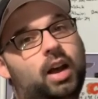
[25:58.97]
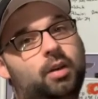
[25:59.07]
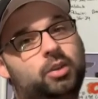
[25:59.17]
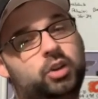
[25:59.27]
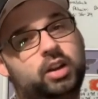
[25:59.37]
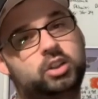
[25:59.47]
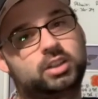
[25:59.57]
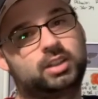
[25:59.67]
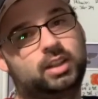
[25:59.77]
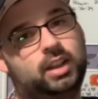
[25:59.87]
We tried
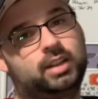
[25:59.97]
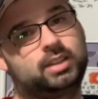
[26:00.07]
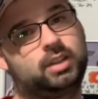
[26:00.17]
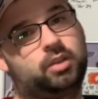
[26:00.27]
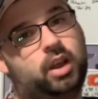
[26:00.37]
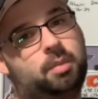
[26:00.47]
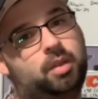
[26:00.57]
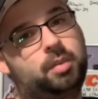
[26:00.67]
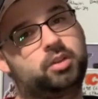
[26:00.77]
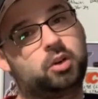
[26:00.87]
adjusting the light to see if it would help a little
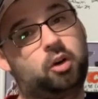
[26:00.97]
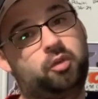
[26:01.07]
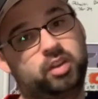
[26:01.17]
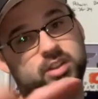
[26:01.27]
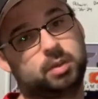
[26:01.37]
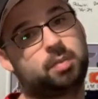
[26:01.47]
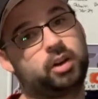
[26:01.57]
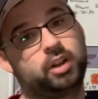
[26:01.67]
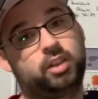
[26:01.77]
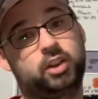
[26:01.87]
bit. So hopefully it's a little better. It
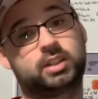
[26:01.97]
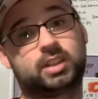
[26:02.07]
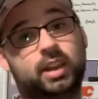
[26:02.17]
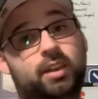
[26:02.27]
looks like